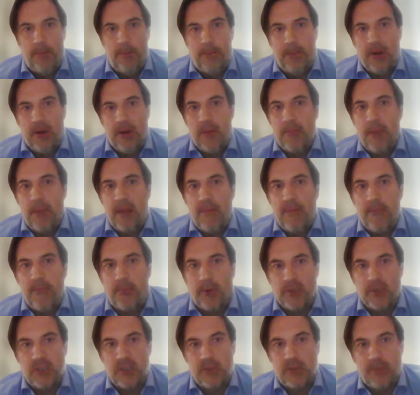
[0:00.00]
but it made
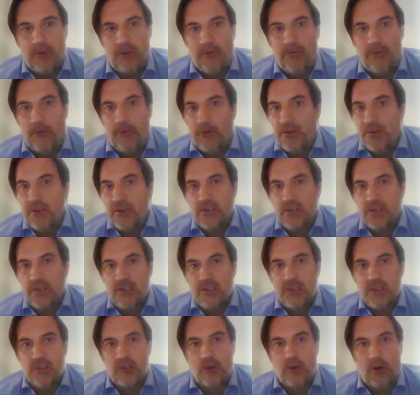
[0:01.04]
possible, for instance,
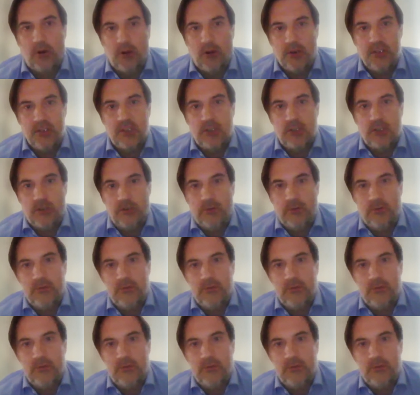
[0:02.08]
this coalition